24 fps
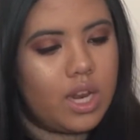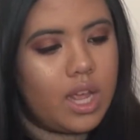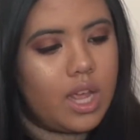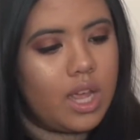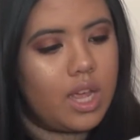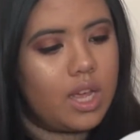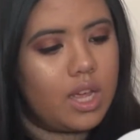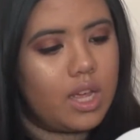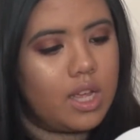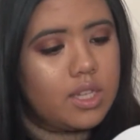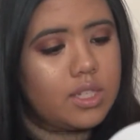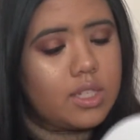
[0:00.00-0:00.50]

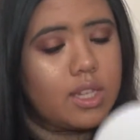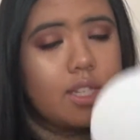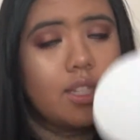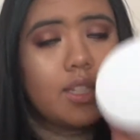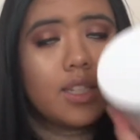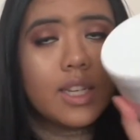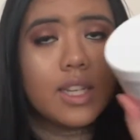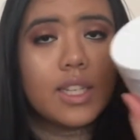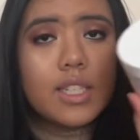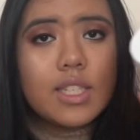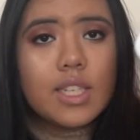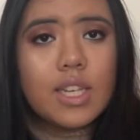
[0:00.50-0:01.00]
has
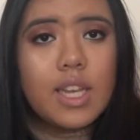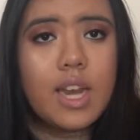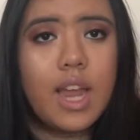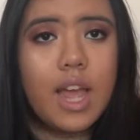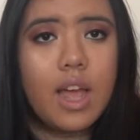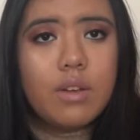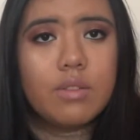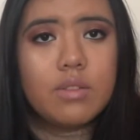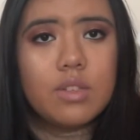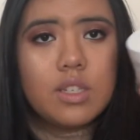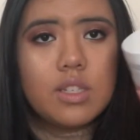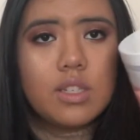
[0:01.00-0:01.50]
16
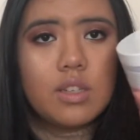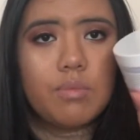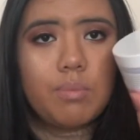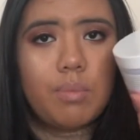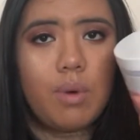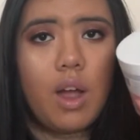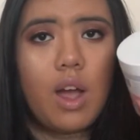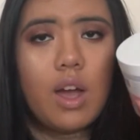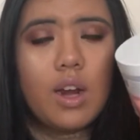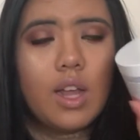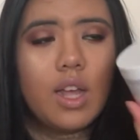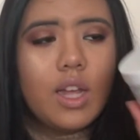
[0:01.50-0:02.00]
ounces of
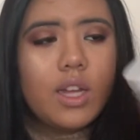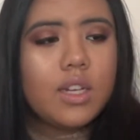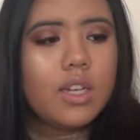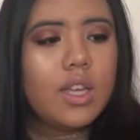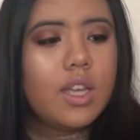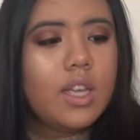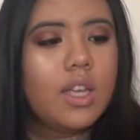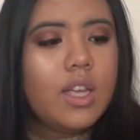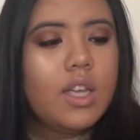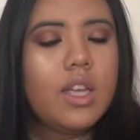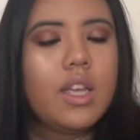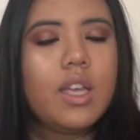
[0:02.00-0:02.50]
product.
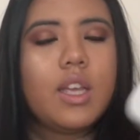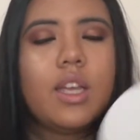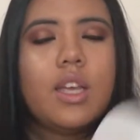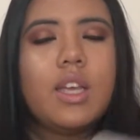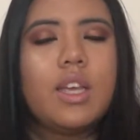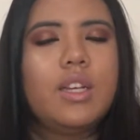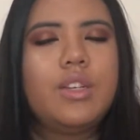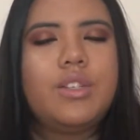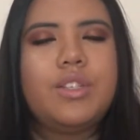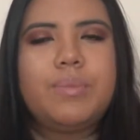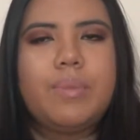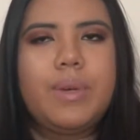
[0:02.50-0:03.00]

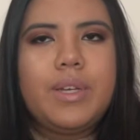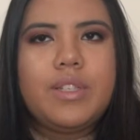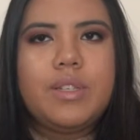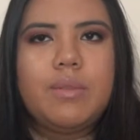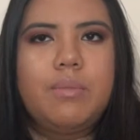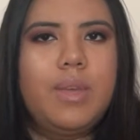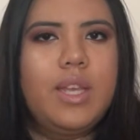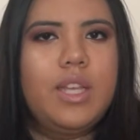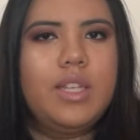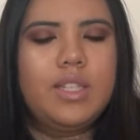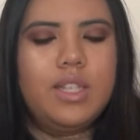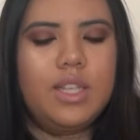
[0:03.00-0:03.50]
It smells
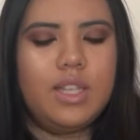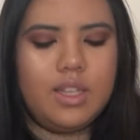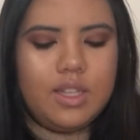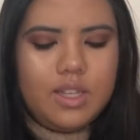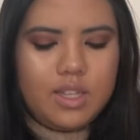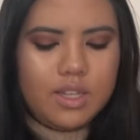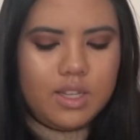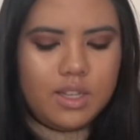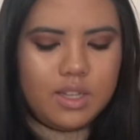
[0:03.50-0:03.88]
amazing.